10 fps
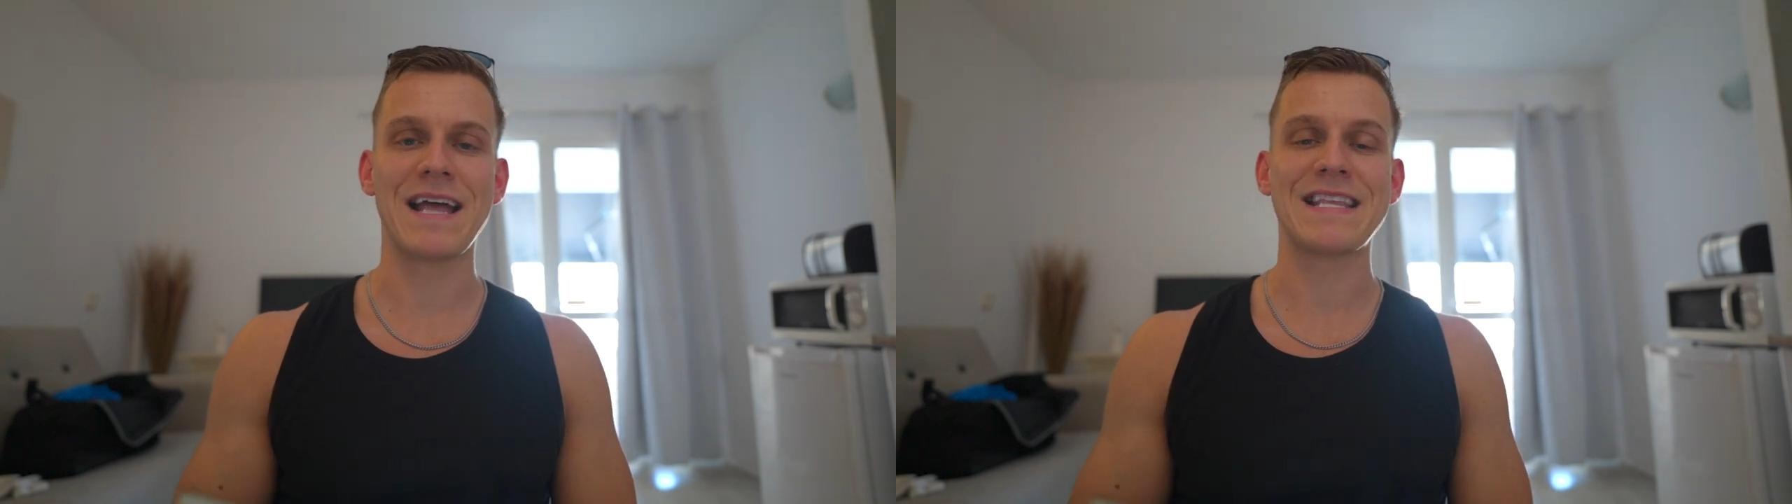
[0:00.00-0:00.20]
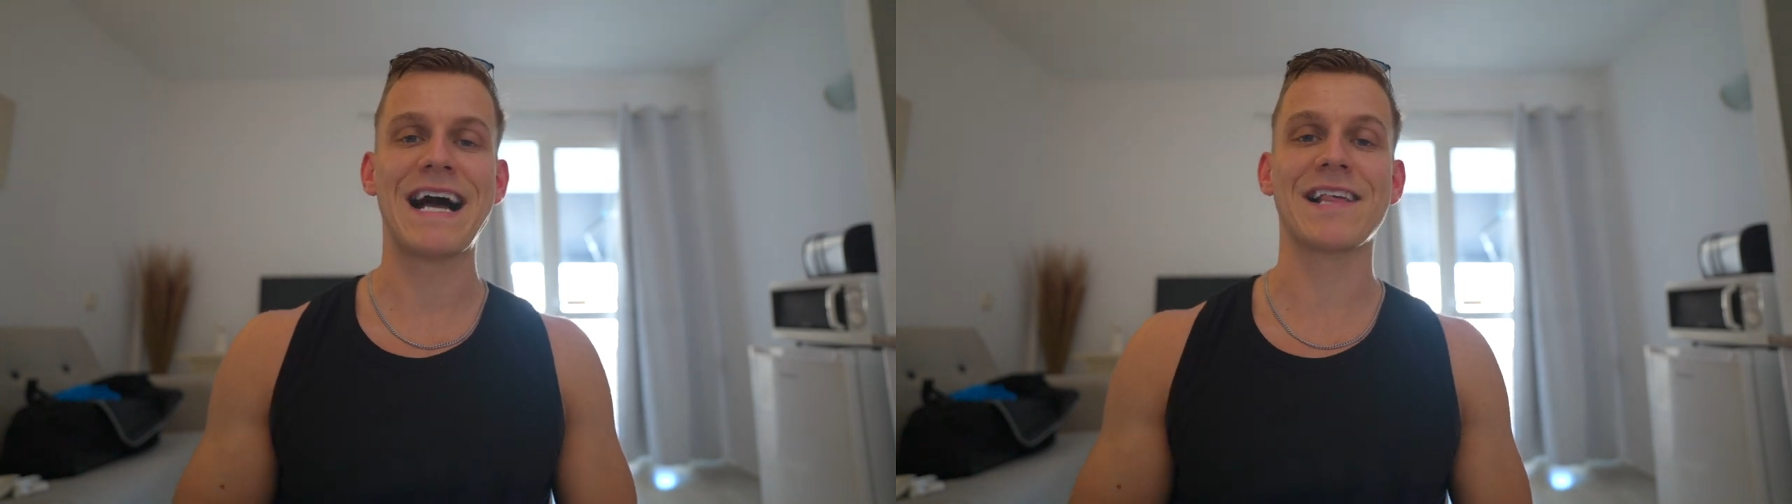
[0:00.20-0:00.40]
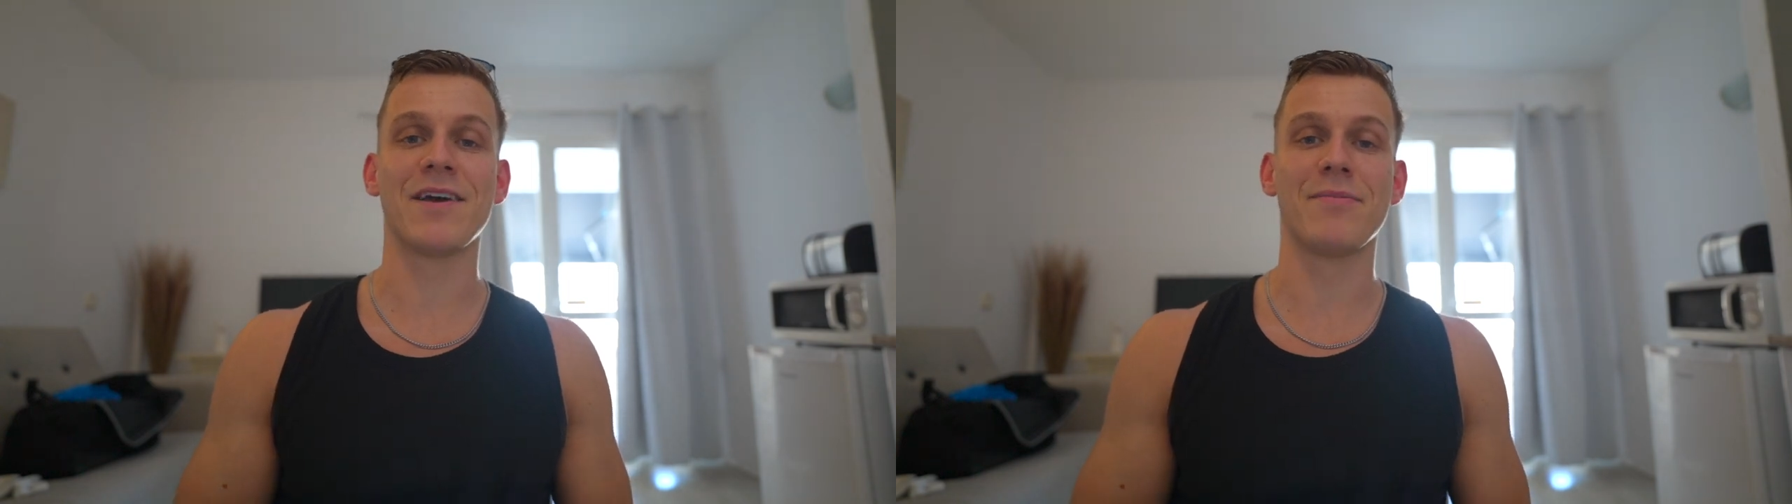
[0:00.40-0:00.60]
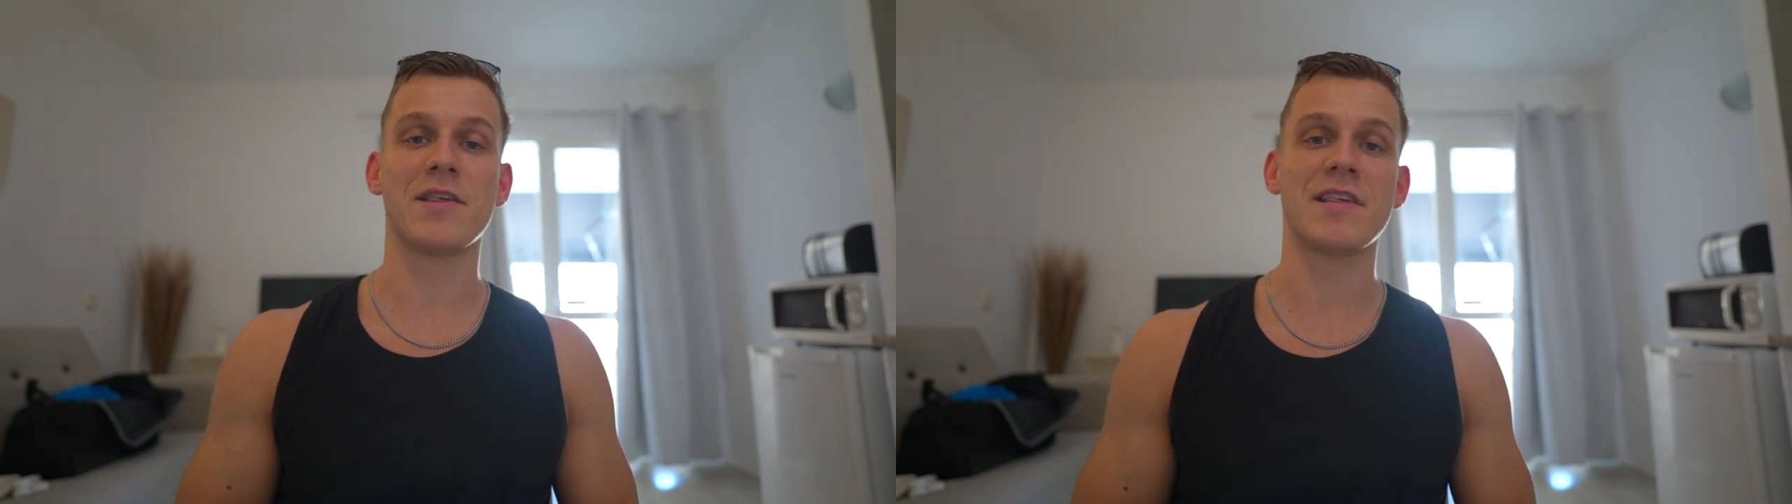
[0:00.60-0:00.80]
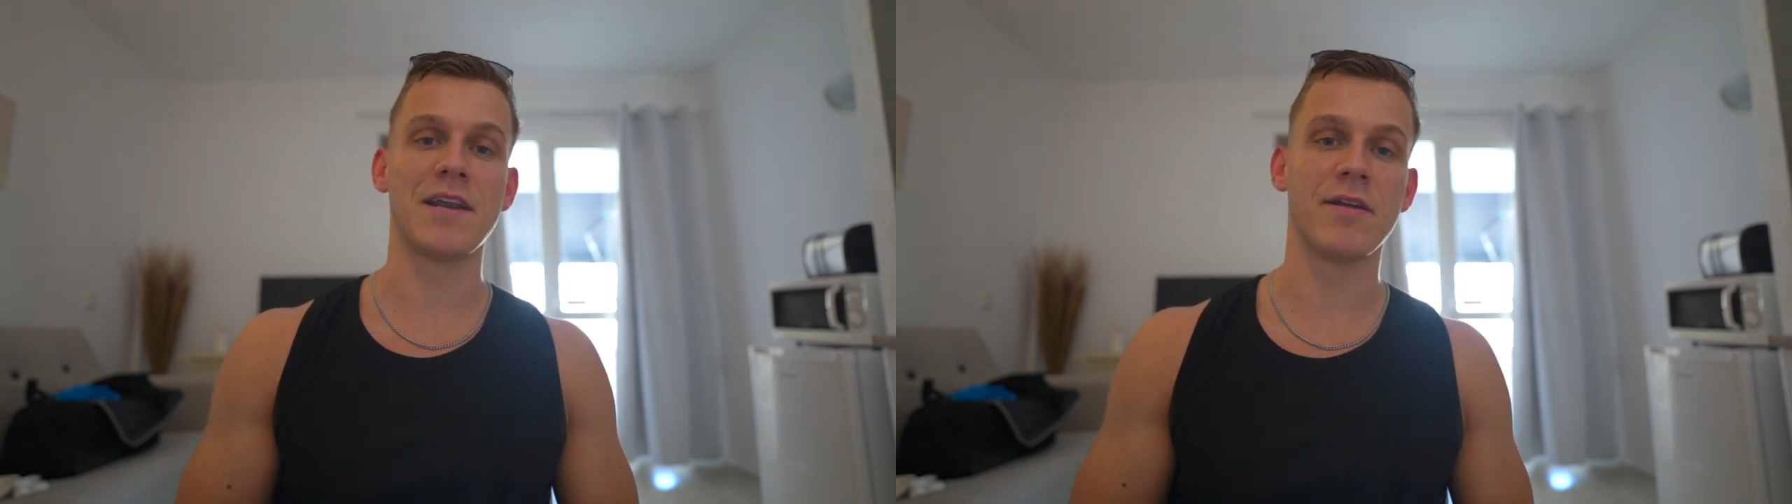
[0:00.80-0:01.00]
get a taxi up to
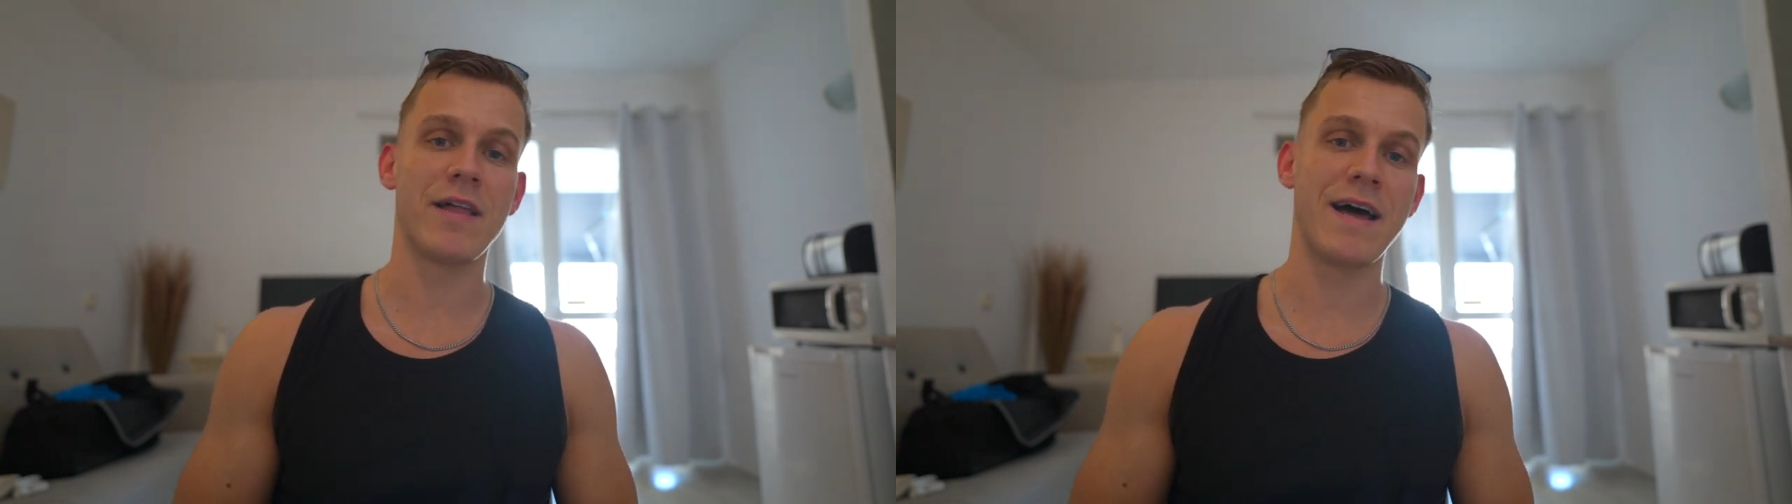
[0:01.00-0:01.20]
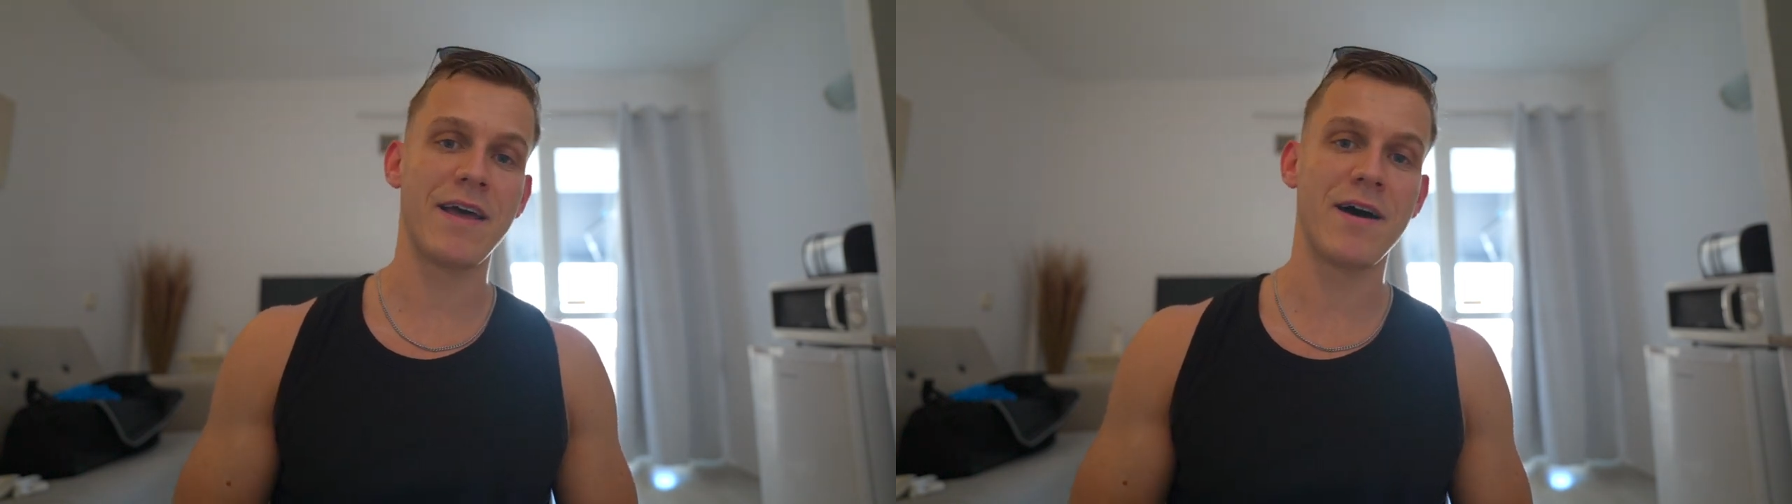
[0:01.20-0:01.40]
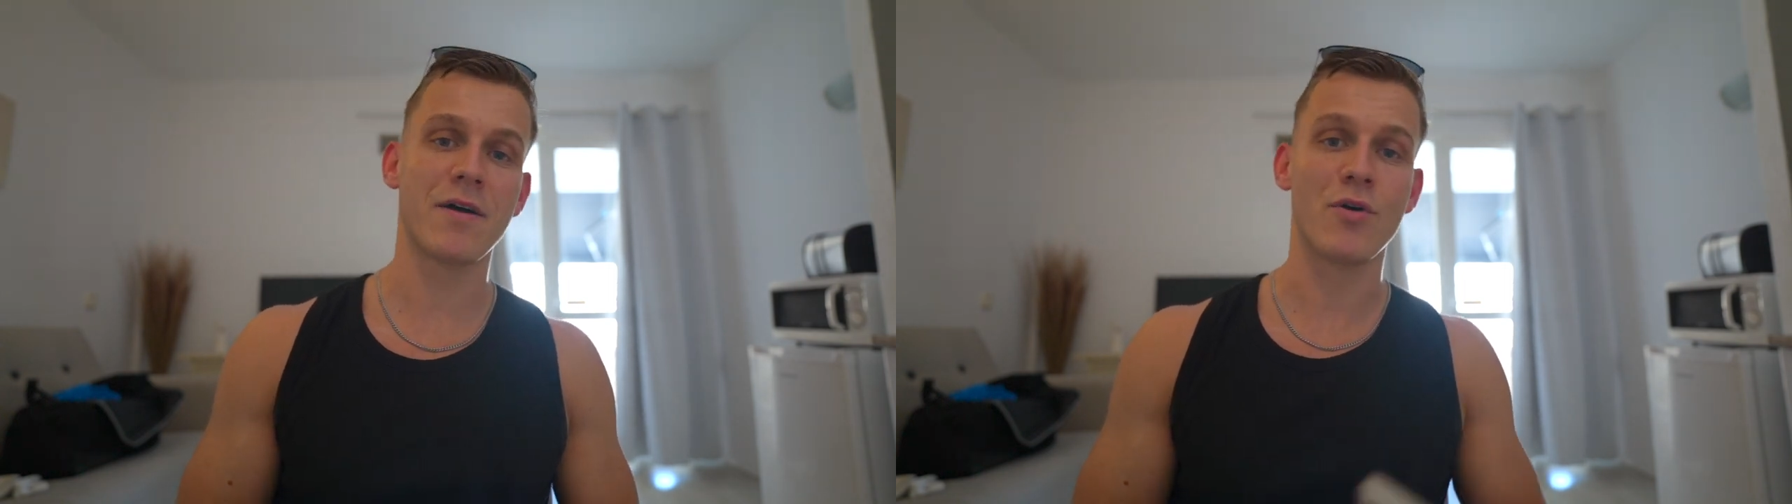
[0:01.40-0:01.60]
Santa Eulària,